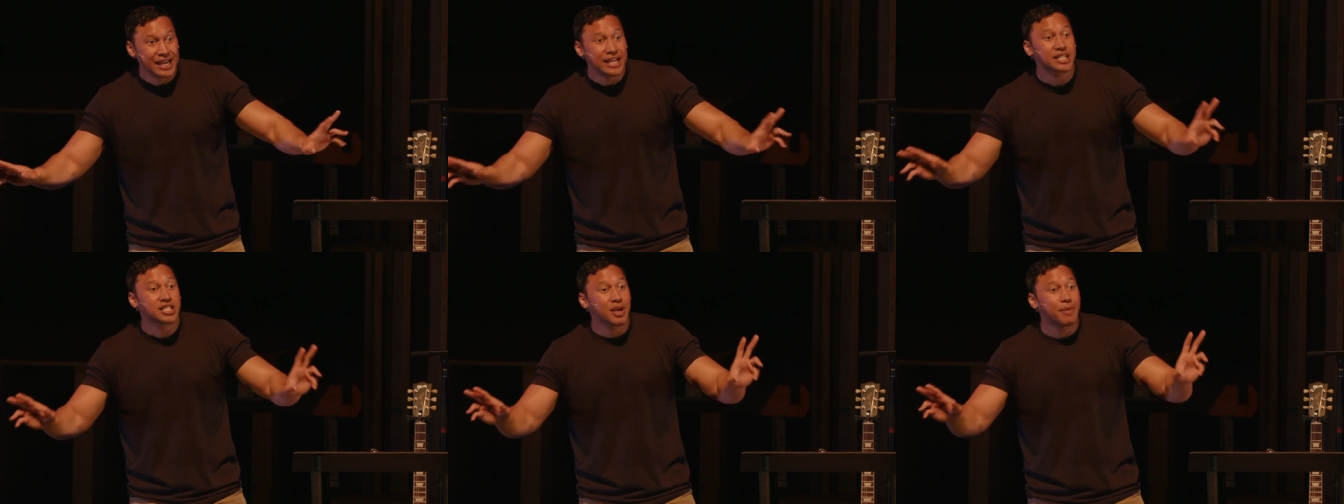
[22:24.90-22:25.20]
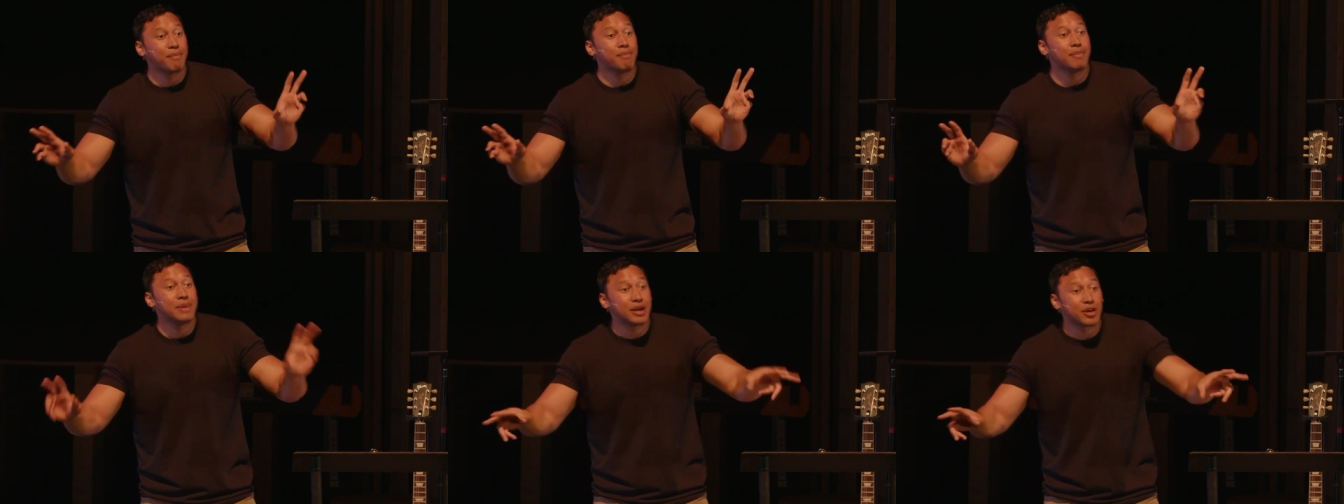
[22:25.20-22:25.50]
And it's
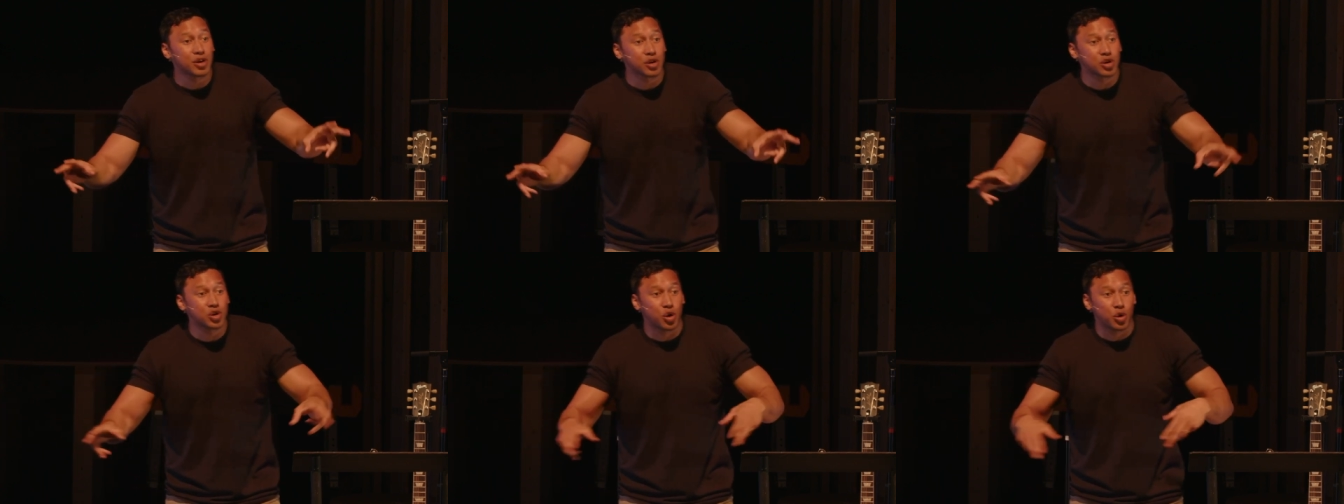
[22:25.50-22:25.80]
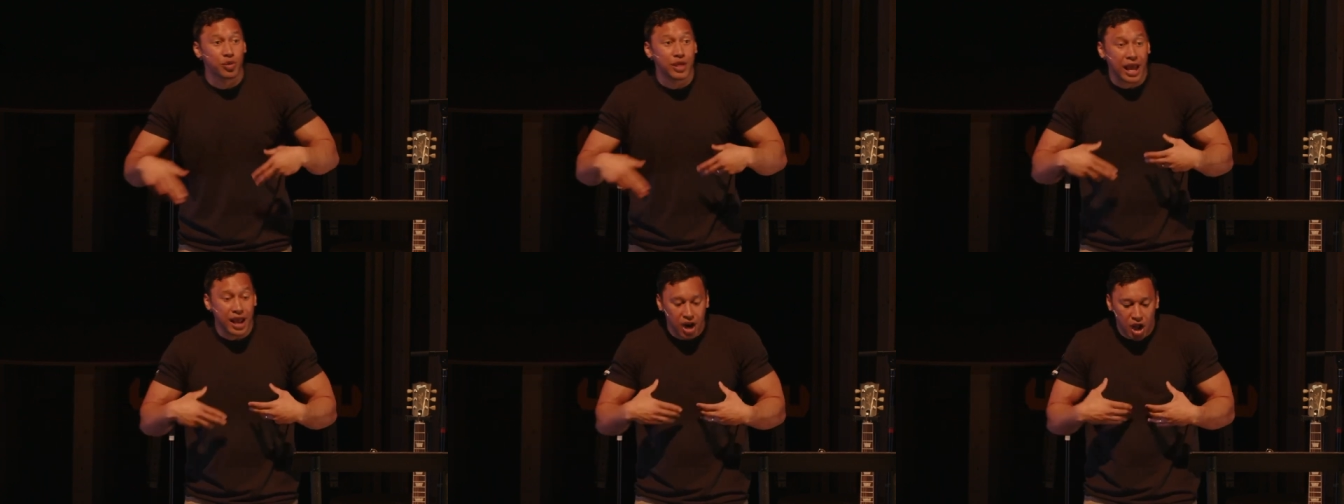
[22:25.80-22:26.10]
a
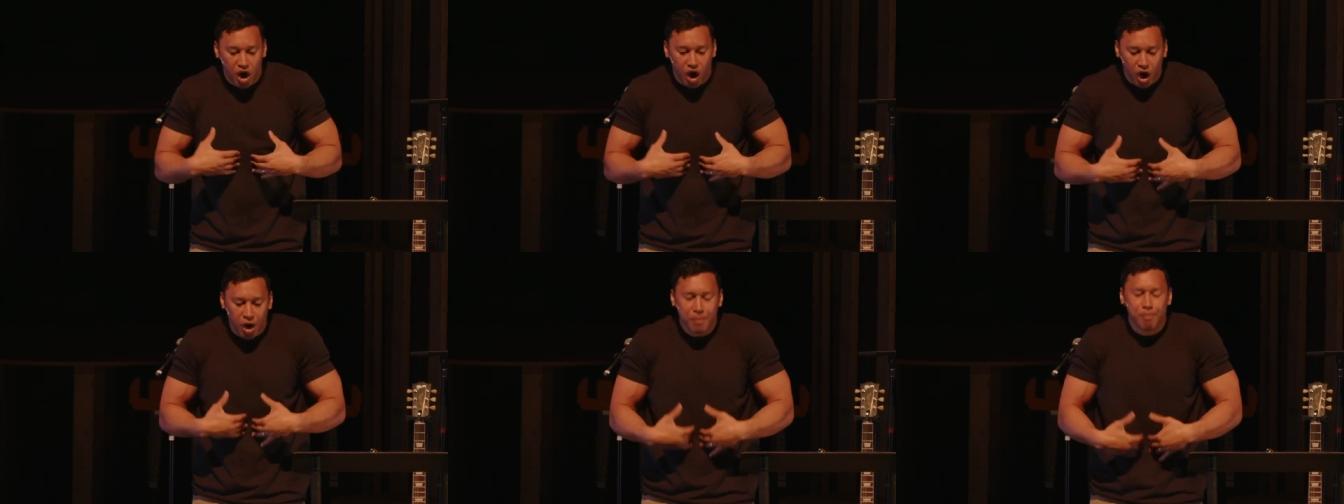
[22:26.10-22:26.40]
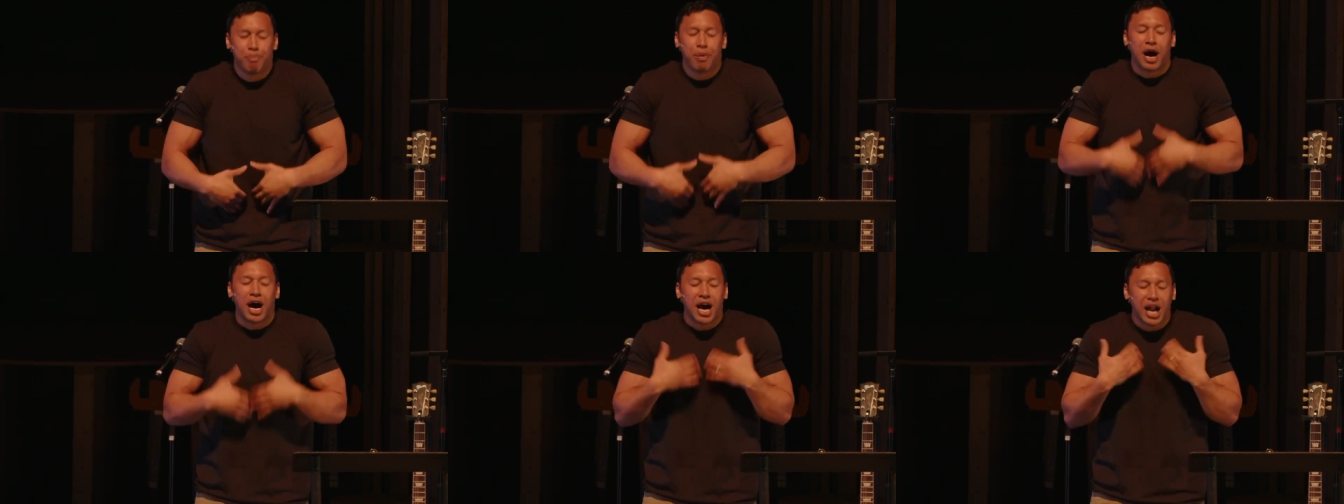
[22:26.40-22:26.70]
miracle that
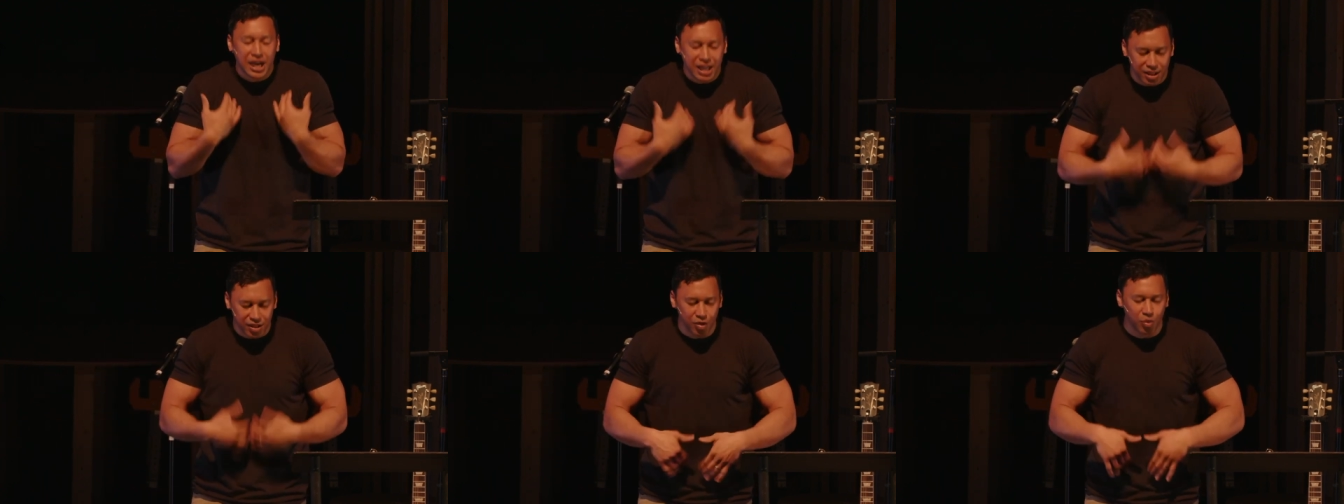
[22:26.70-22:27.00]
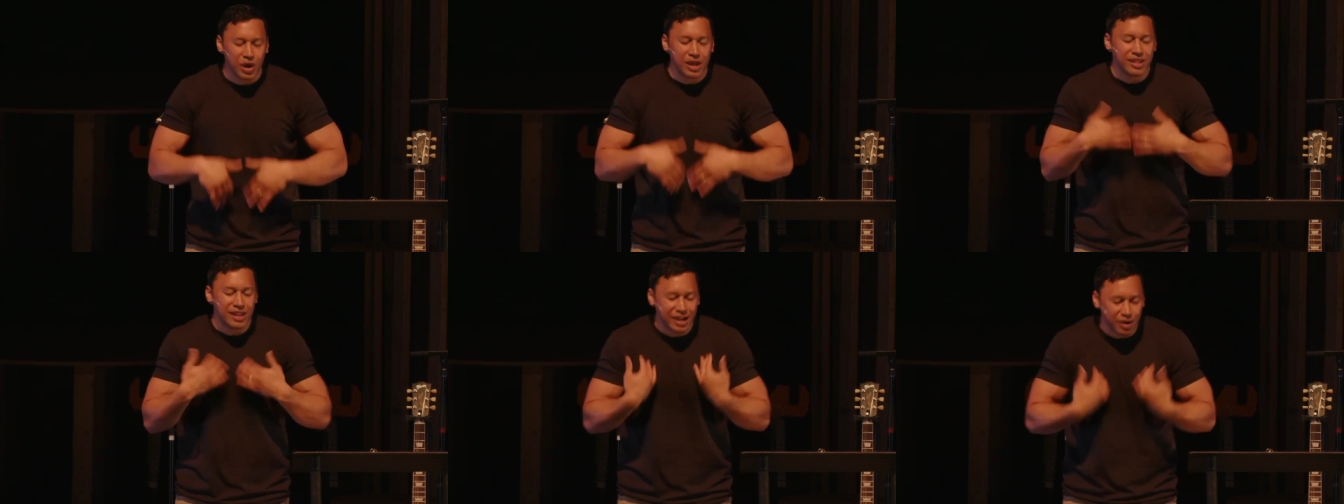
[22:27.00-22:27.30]
our body,
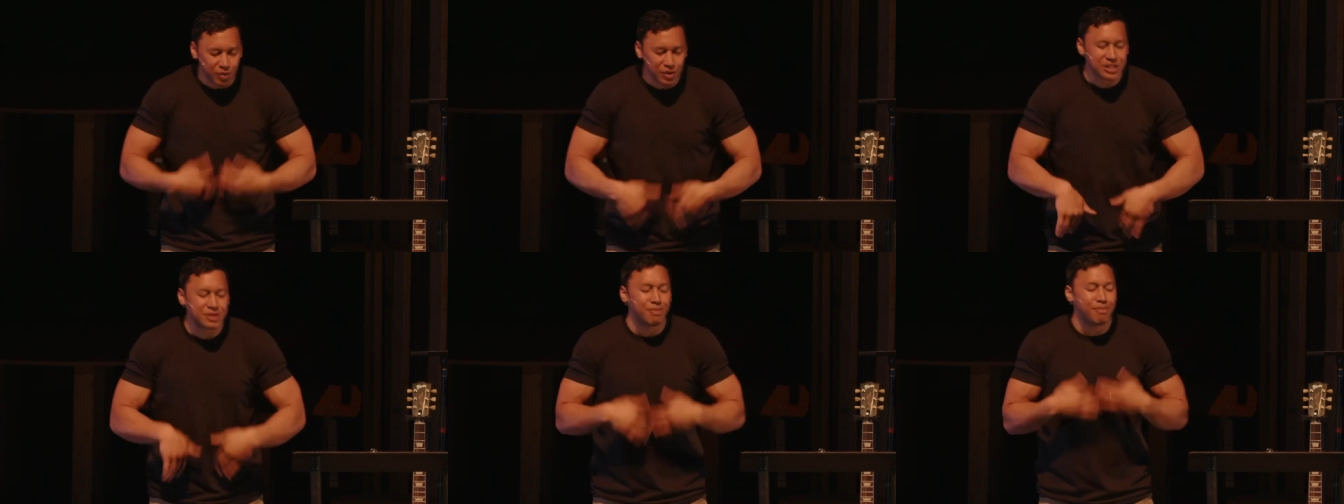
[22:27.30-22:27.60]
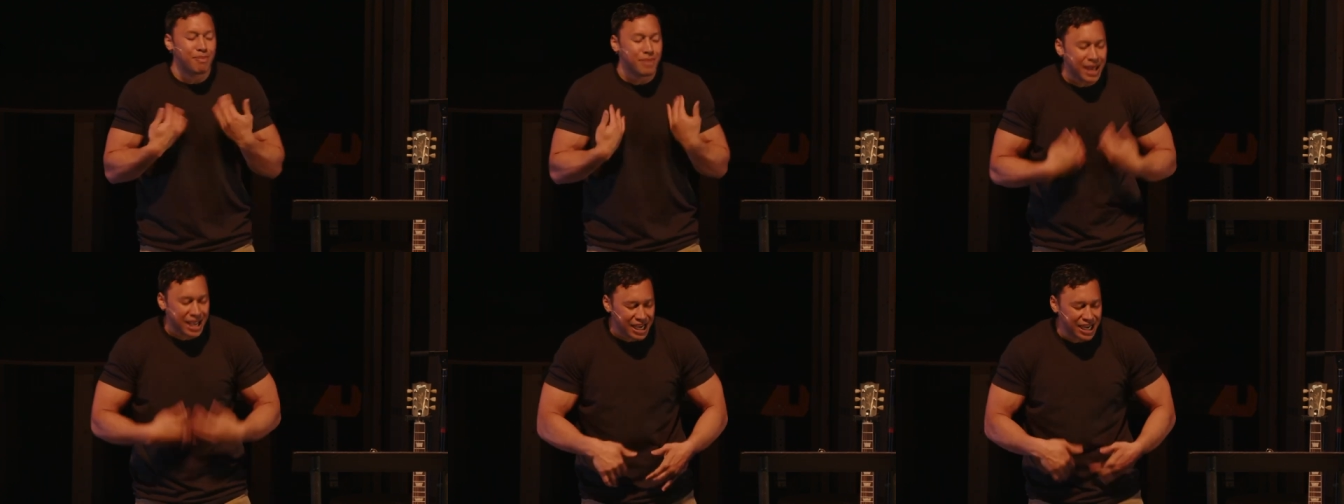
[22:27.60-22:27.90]
the way that it was
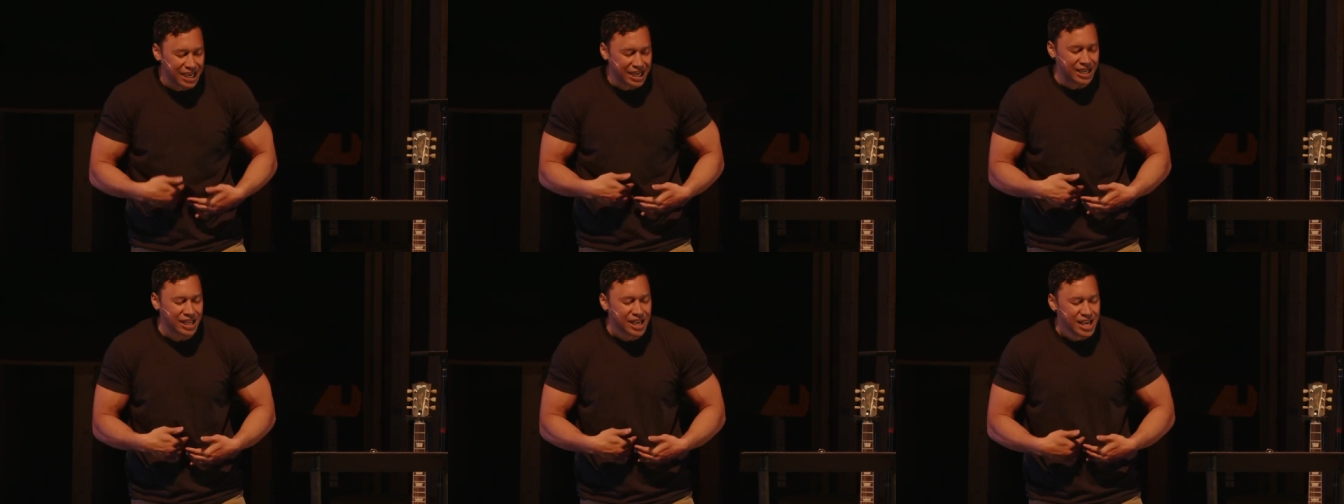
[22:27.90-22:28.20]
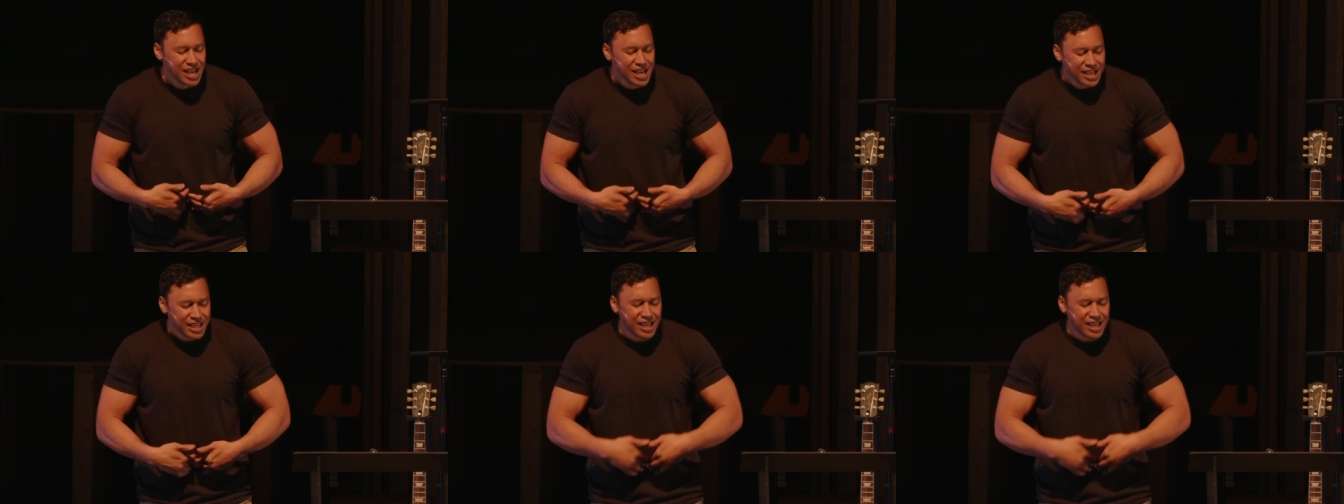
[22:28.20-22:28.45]
made,